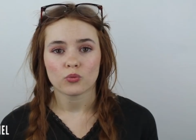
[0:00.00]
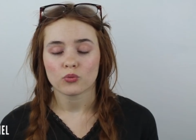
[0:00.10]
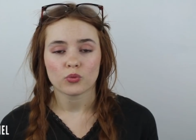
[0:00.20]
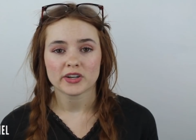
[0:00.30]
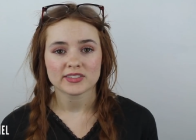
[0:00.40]

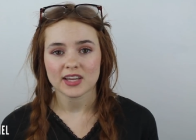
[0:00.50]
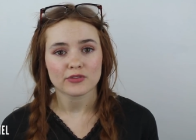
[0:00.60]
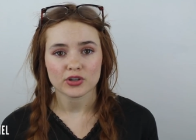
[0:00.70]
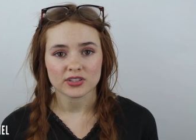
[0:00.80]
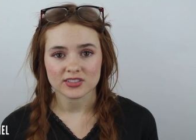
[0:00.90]
when is it
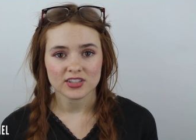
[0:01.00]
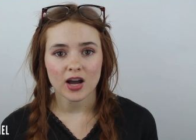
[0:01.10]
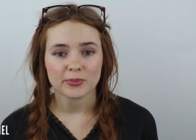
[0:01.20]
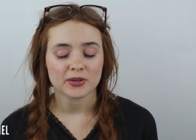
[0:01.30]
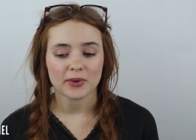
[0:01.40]
ever gonna
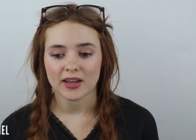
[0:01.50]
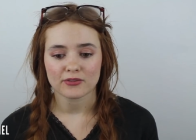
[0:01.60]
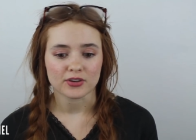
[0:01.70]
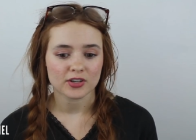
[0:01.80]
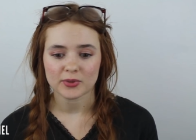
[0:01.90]
stop, and am I
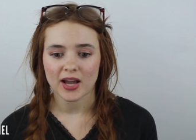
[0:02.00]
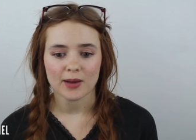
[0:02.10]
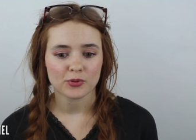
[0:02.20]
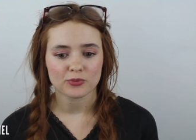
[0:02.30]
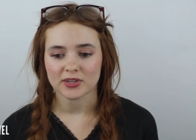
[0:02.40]
ever gonna be
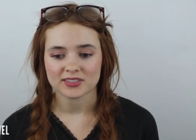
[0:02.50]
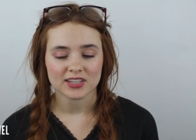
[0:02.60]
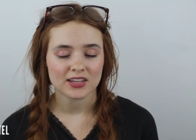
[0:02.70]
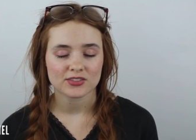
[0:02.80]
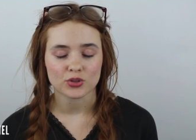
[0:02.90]
happy with my skin?